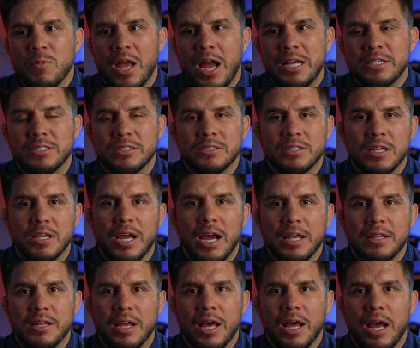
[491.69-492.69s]
I just think
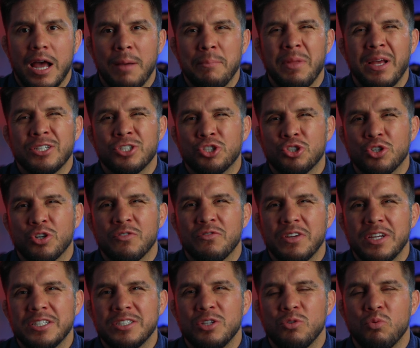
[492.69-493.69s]
I'm not sure if
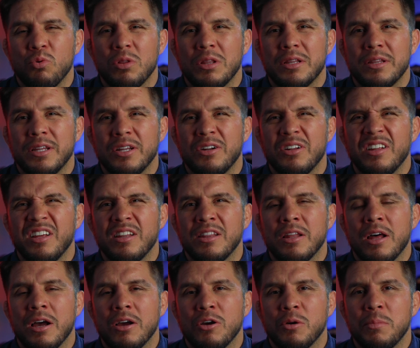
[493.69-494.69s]
Izzy will literally
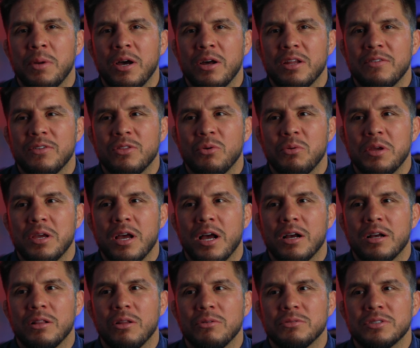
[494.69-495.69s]
knock him out, even though he
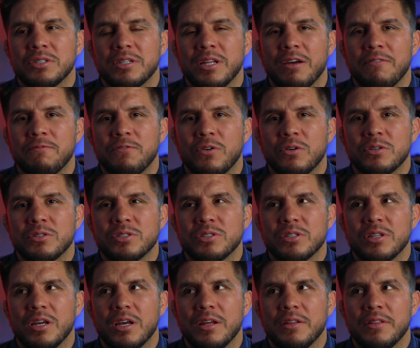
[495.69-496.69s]
got close in that
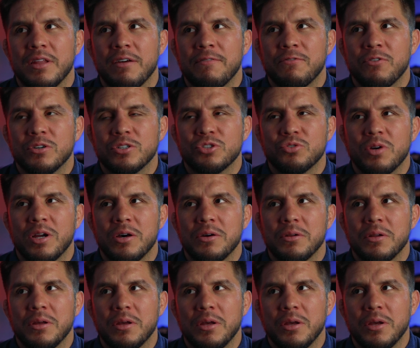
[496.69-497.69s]
first round.
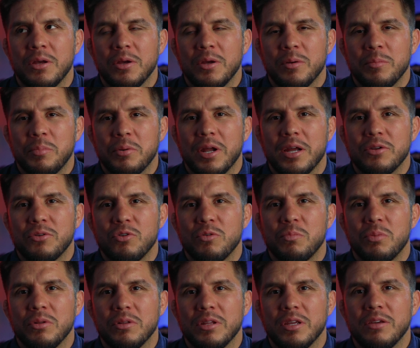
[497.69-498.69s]
But I do
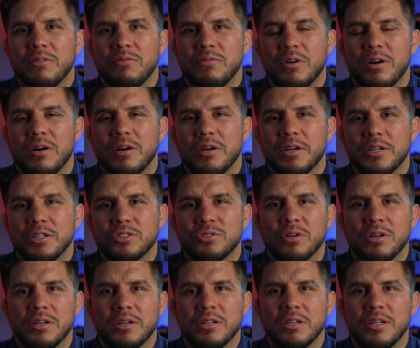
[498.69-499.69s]
believe
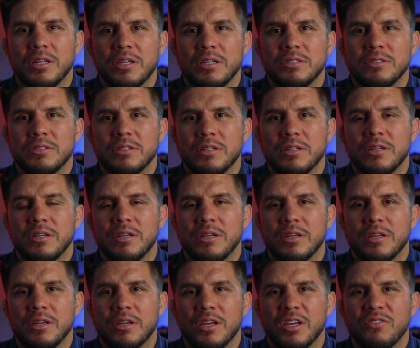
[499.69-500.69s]
Israel could easily,
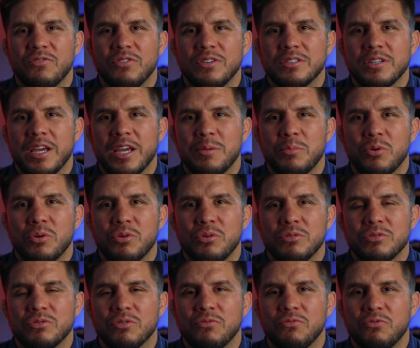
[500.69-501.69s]
if he's able to
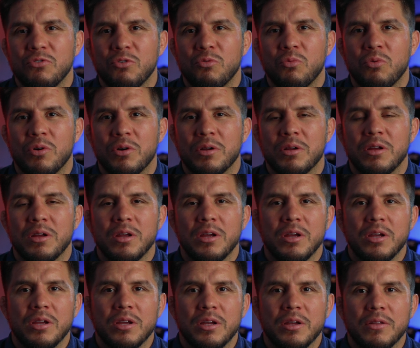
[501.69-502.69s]
use the footwork,
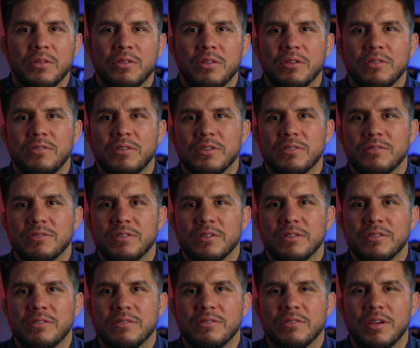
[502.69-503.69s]
the
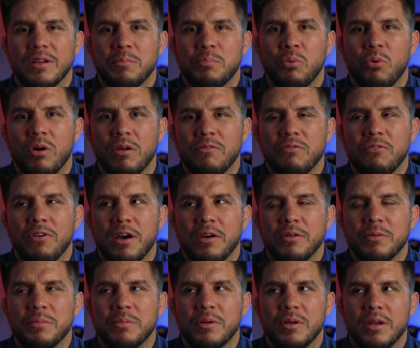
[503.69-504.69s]
distance, and point fight
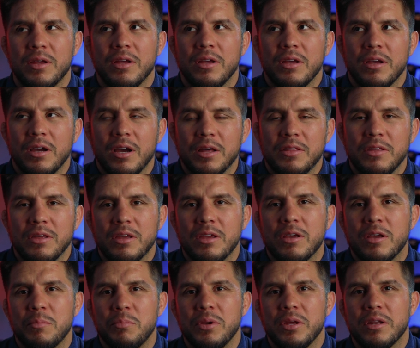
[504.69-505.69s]
him, I think he
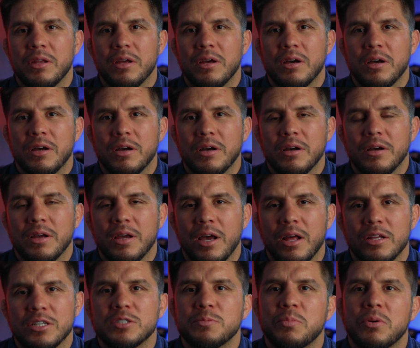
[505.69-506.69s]
could beat
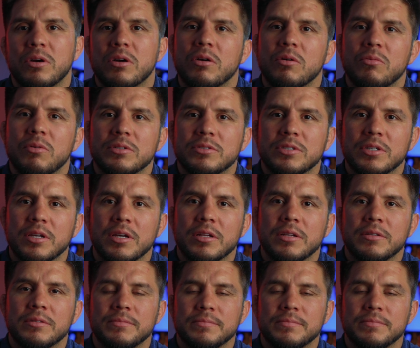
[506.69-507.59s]
Alex Pereira once again.